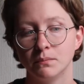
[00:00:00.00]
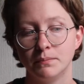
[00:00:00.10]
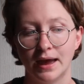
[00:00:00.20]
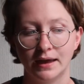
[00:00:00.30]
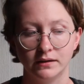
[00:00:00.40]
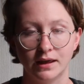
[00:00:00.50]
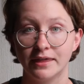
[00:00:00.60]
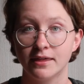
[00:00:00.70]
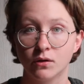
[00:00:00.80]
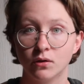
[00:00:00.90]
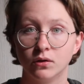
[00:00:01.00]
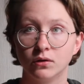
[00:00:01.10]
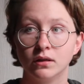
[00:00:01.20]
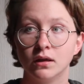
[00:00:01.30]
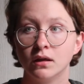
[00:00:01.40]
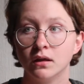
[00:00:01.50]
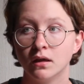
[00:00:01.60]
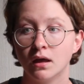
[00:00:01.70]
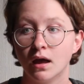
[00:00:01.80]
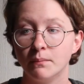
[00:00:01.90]
bad
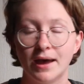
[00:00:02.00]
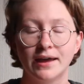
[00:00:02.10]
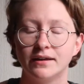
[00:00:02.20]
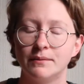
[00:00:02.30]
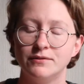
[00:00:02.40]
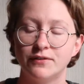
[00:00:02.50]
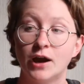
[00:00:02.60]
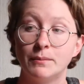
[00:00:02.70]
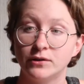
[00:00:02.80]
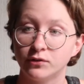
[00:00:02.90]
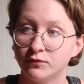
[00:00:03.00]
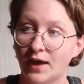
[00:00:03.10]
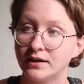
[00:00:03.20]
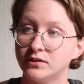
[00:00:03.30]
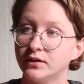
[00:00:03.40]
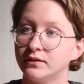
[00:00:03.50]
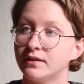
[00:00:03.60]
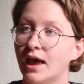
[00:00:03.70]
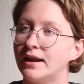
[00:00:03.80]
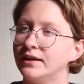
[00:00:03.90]
environmental
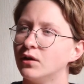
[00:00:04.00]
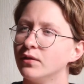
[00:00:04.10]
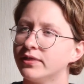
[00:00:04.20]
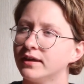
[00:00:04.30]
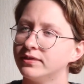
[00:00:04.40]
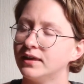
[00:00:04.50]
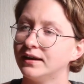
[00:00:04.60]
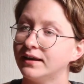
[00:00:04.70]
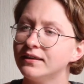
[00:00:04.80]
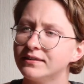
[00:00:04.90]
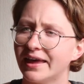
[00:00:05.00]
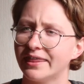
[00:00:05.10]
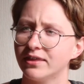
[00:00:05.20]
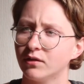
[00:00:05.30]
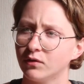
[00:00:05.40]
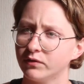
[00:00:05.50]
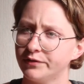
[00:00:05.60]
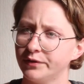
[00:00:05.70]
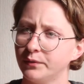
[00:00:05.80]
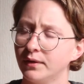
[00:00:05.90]
factors, and I don't think that it is ethical
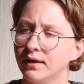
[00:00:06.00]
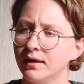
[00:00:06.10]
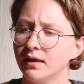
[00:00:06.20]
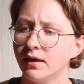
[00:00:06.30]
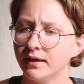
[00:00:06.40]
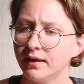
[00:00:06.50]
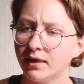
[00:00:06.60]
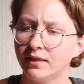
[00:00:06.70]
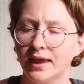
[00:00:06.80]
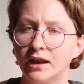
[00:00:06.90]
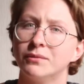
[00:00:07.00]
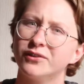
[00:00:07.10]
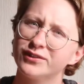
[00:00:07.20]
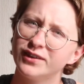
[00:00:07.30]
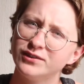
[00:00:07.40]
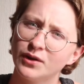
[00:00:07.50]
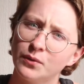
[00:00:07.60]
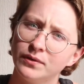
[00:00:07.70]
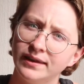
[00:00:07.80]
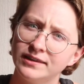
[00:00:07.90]
to kill animals that
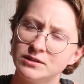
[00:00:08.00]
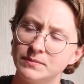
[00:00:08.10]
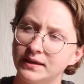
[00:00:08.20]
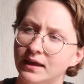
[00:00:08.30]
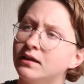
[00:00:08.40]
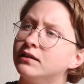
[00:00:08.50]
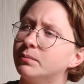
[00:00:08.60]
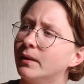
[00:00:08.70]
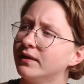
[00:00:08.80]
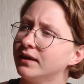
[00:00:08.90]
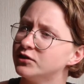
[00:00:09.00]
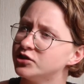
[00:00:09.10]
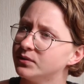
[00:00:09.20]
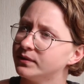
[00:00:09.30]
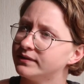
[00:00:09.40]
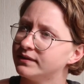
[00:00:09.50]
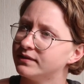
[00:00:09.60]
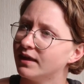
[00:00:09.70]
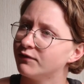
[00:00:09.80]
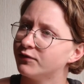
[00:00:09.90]
don't need to be killed. But the issue
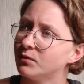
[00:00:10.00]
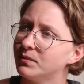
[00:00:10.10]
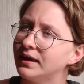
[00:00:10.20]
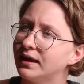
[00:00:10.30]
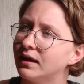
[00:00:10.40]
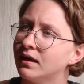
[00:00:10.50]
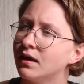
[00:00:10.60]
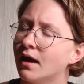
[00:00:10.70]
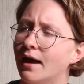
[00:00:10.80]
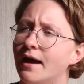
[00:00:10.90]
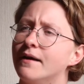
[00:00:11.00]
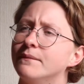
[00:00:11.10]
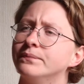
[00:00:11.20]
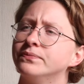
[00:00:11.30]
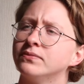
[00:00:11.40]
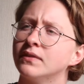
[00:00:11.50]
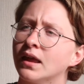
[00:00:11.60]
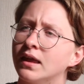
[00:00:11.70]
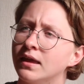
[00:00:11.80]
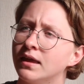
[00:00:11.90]
is that for me,
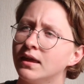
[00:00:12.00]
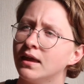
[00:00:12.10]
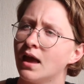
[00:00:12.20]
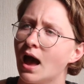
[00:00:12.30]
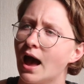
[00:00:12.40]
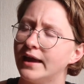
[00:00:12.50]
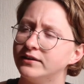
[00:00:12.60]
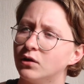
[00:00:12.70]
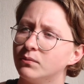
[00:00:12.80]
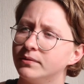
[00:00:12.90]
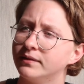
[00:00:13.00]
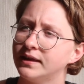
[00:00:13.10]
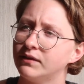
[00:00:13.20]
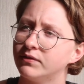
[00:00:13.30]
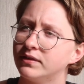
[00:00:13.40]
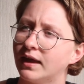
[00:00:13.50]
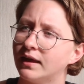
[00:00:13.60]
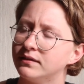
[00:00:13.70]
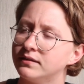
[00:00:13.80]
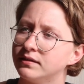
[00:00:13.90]
I don't believe
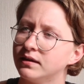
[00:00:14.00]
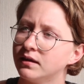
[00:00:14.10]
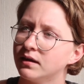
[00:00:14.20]
that